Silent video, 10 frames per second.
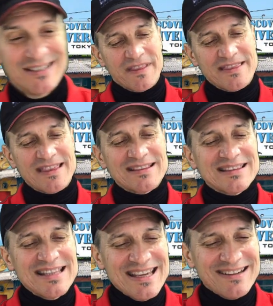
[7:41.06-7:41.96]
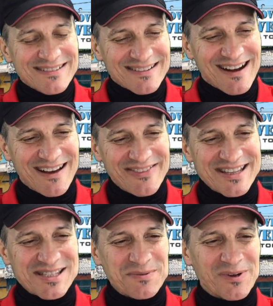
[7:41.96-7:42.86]
The leader on
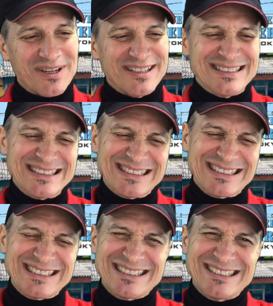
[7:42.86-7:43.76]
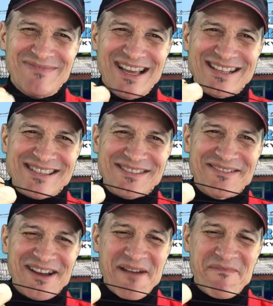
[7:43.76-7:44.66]
this one, I'm not
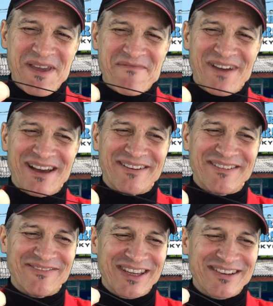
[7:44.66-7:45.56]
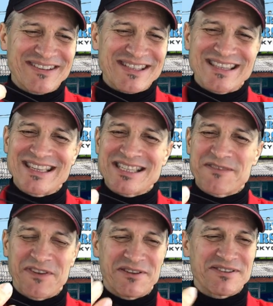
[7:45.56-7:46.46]
so happy about, because this
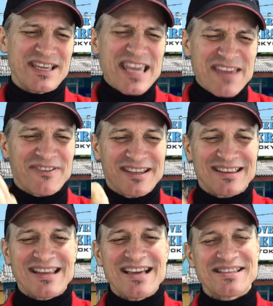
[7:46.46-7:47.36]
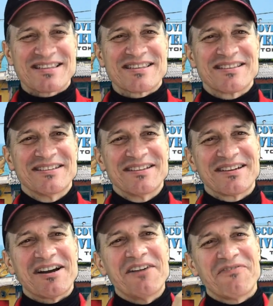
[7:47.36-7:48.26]
feels even less
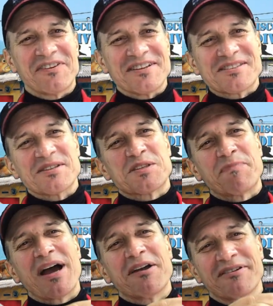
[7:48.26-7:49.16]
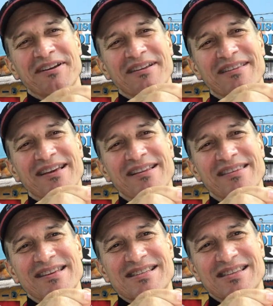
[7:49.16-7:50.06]
confidence inspiring
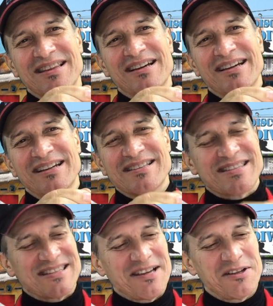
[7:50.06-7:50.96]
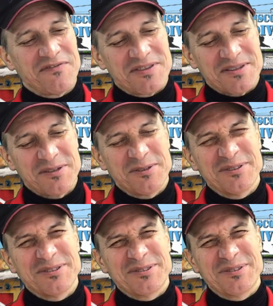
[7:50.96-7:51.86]
than this line itself.
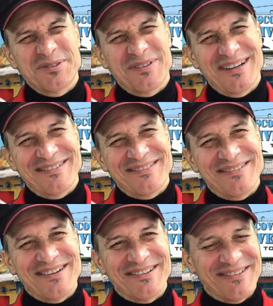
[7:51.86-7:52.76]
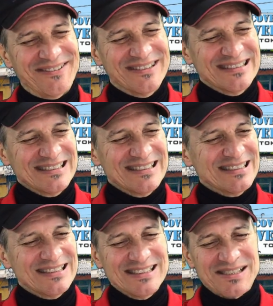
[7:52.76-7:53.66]
So, ooh, I don't know.
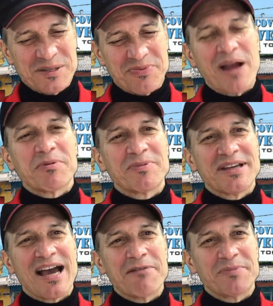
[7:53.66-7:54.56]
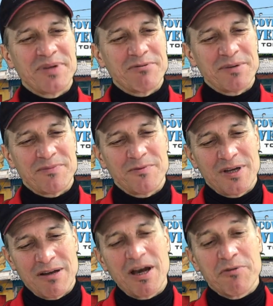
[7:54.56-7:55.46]
So probably I would
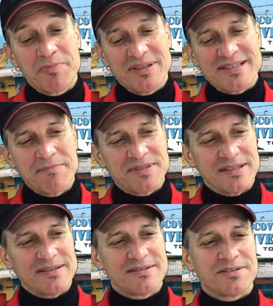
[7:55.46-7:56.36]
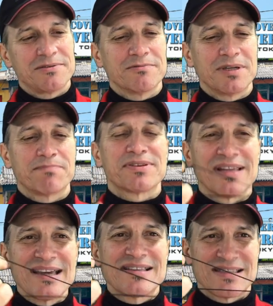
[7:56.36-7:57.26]
be tempted to
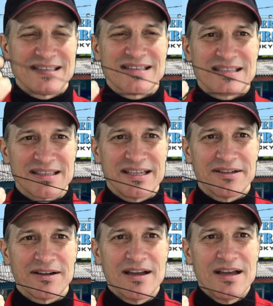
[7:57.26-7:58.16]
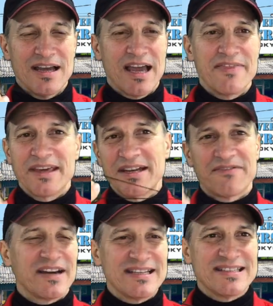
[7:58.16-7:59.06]
replace this leader, and then
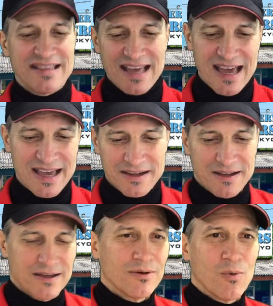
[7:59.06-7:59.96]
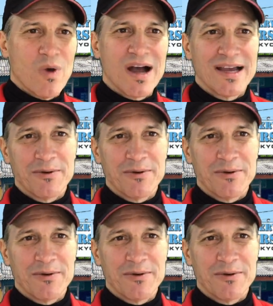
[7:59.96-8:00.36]
if I did that, why